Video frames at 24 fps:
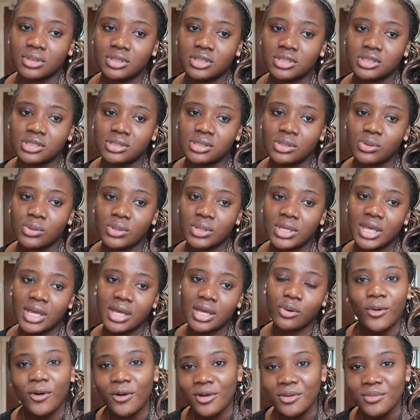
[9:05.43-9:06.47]
So
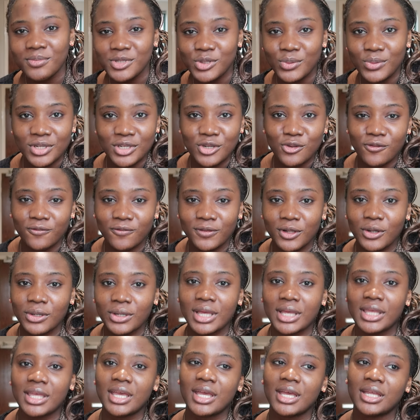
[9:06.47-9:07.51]
yeah, welcome to a new
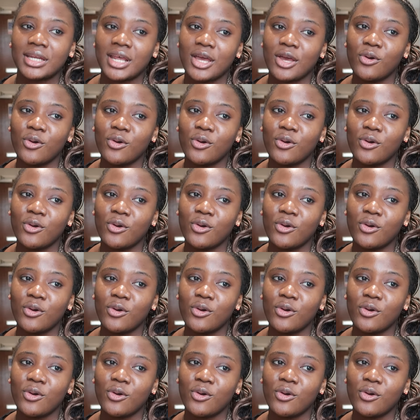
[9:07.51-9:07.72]
vlog again.